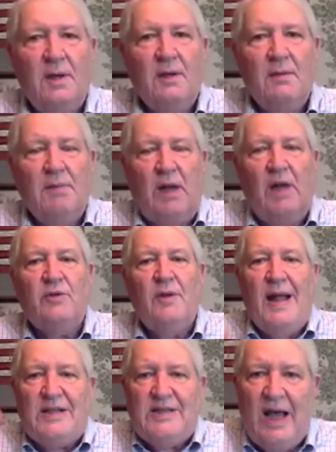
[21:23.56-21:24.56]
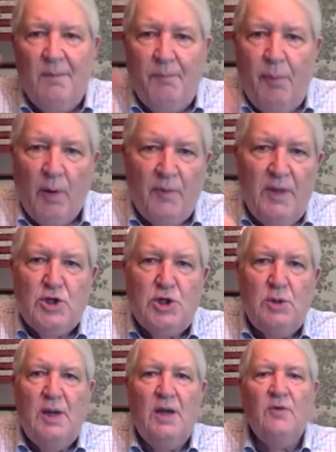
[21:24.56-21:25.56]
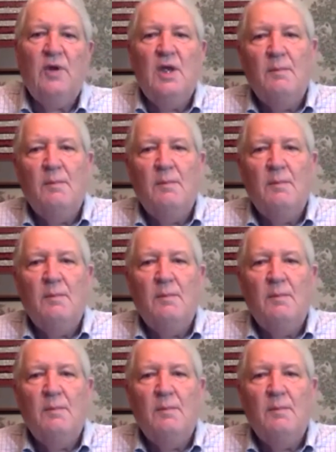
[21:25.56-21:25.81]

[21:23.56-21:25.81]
because that's how important the issue is.